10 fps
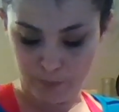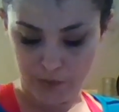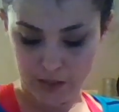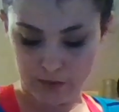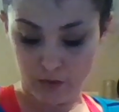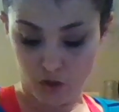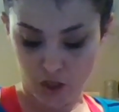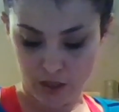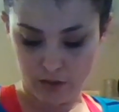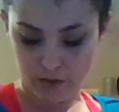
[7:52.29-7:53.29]
it's
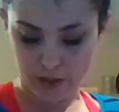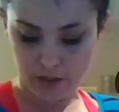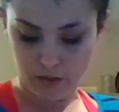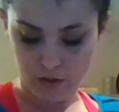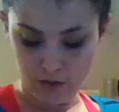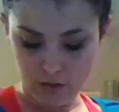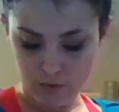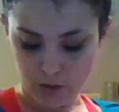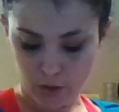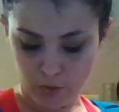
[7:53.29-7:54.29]
legit and you did
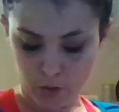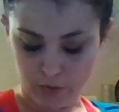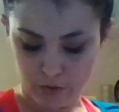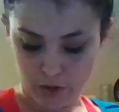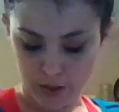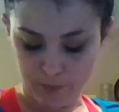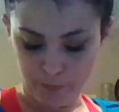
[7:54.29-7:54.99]
what you were supposed to do.